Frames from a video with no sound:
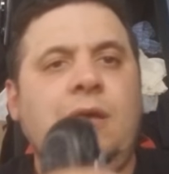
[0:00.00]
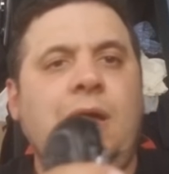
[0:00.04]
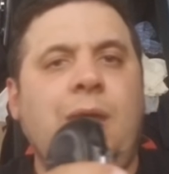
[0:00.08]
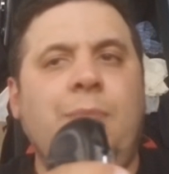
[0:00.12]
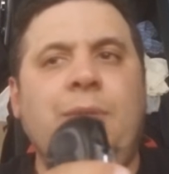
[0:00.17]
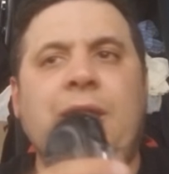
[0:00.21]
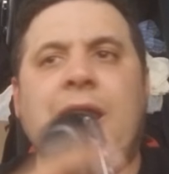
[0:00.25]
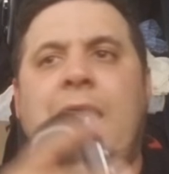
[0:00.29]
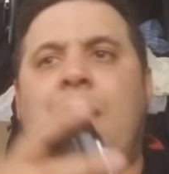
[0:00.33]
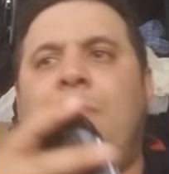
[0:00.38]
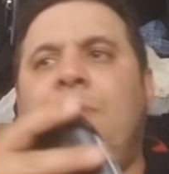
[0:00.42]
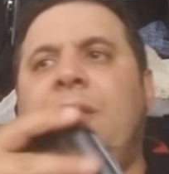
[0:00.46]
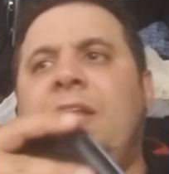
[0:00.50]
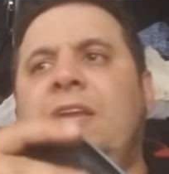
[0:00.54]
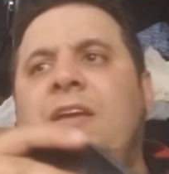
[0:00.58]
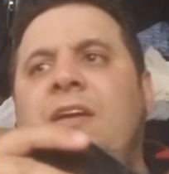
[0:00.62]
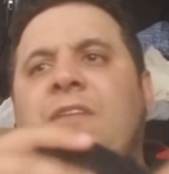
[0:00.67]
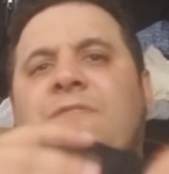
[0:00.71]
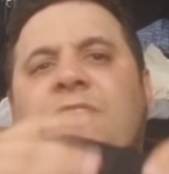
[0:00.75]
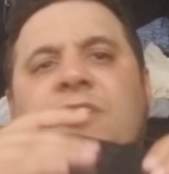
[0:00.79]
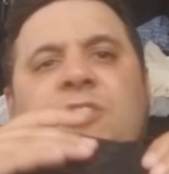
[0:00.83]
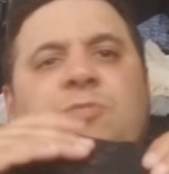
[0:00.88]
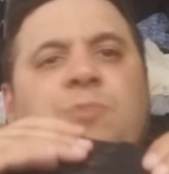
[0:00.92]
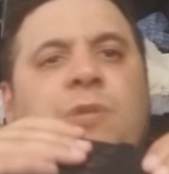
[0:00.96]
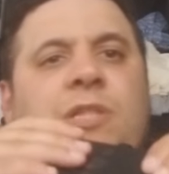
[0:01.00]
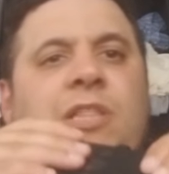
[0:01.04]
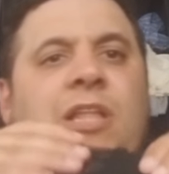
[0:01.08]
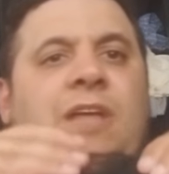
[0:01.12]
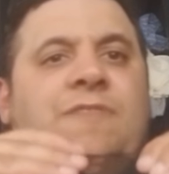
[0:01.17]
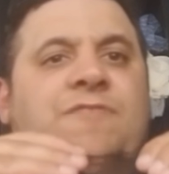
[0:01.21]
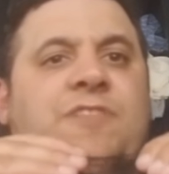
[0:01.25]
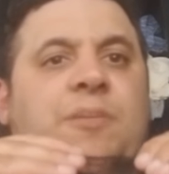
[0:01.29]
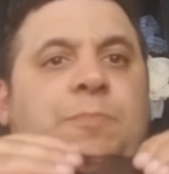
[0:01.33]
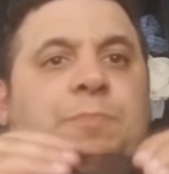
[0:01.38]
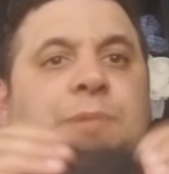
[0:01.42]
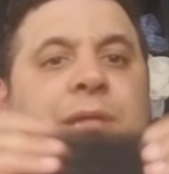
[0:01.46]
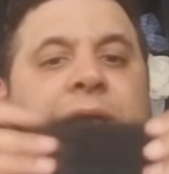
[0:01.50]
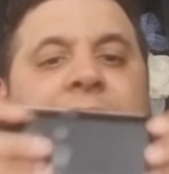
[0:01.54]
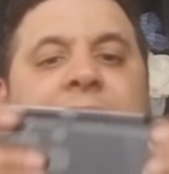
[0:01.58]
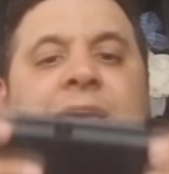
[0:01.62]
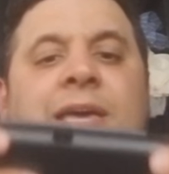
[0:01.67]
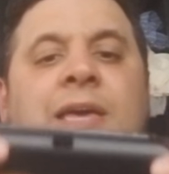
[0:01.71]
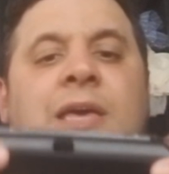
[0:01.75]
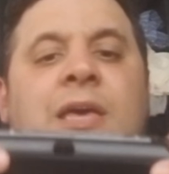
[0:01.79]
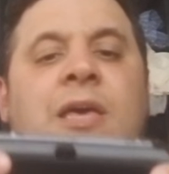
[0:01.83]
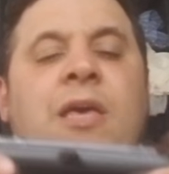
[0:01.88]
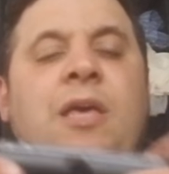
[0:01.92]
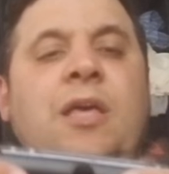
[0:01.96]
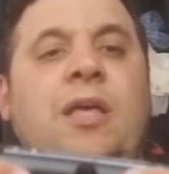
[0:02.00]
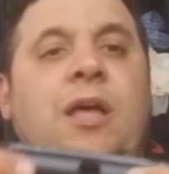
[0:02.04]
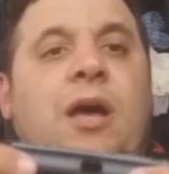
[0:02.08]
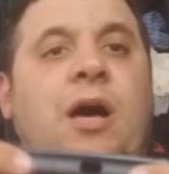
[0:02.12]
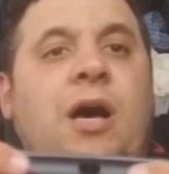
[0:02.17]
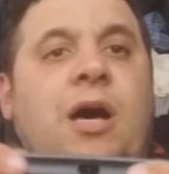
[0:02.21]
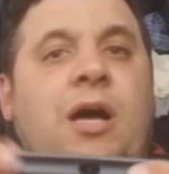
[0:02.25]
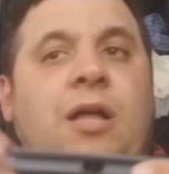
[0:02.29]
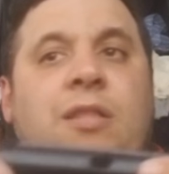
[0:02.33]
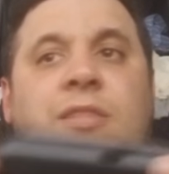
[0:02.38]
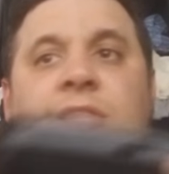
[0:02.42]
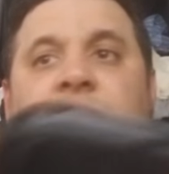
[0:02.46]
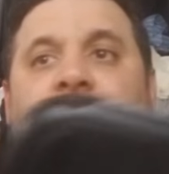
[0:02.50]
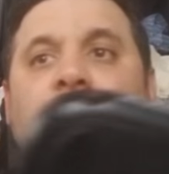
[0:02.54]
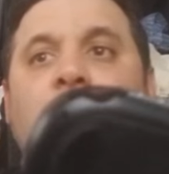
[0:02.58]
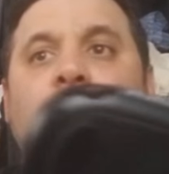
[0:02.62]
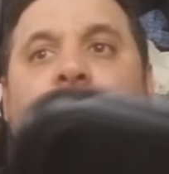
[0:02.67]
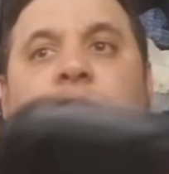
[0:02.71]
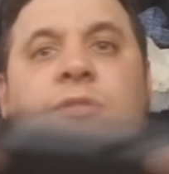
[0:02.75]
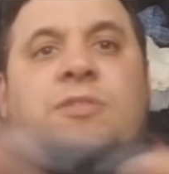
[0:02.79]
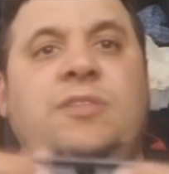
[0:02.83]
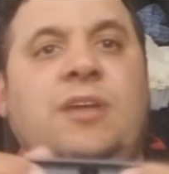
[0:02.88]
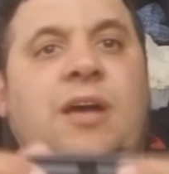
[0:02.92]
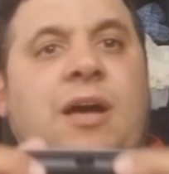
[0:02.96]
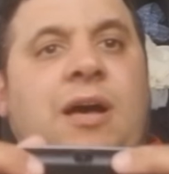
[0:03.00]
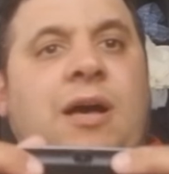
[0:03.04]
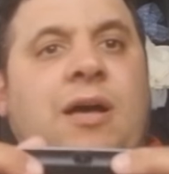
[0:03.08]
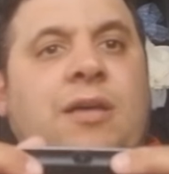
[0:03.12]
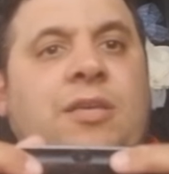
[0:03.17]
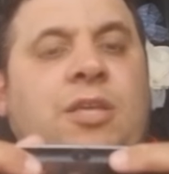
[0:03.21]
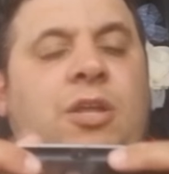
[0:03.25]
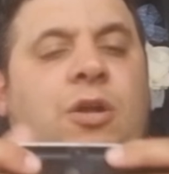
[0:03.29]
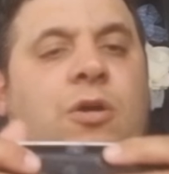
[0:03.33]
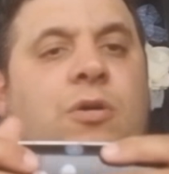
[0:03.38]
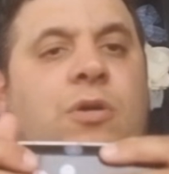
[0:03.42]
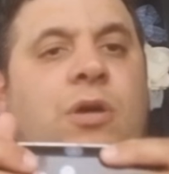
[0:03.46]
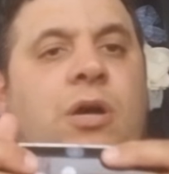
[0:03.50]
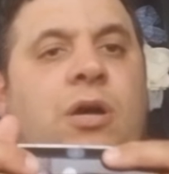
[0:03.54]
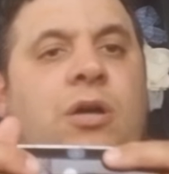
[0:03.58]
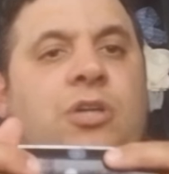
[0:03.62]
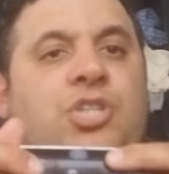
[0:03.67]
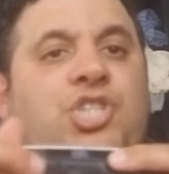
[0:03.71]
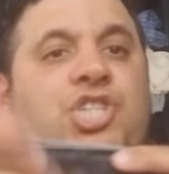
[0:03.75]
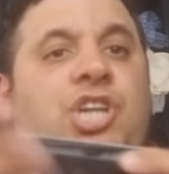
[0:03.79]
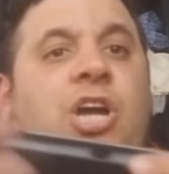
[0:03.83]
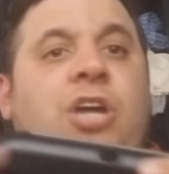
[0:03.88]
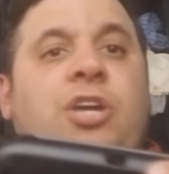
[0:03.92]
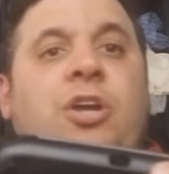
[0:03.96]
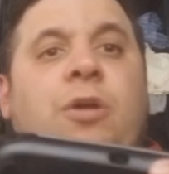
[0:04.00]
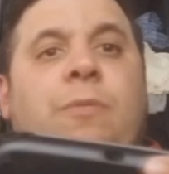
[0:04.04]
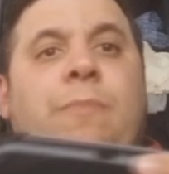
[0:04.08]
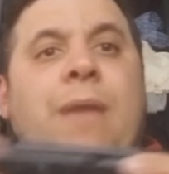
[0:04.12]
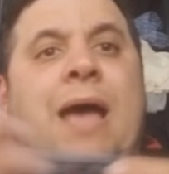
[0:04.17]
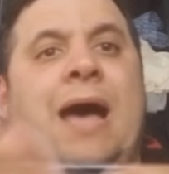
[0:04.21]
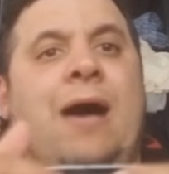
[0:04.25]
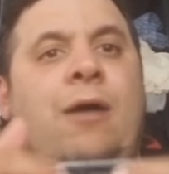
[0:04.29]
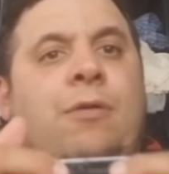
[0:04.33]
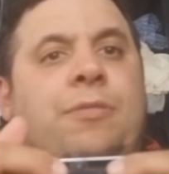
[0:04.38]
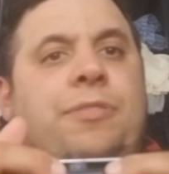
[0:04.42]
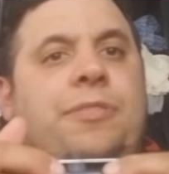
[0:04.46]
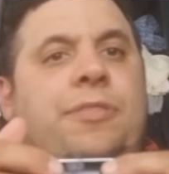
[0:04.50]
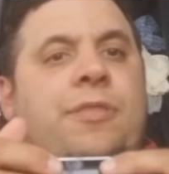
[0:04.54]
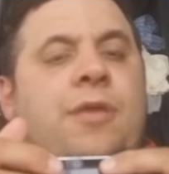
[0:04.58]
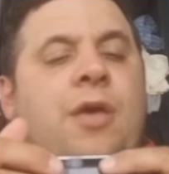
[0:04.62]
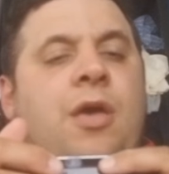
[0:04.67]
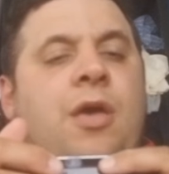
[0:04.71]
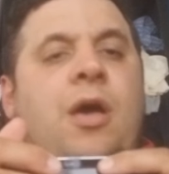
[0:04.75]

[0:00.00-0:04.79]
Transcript: I mean, how many of us would love to play uh, the old, uh, you know, uh, shut your mouth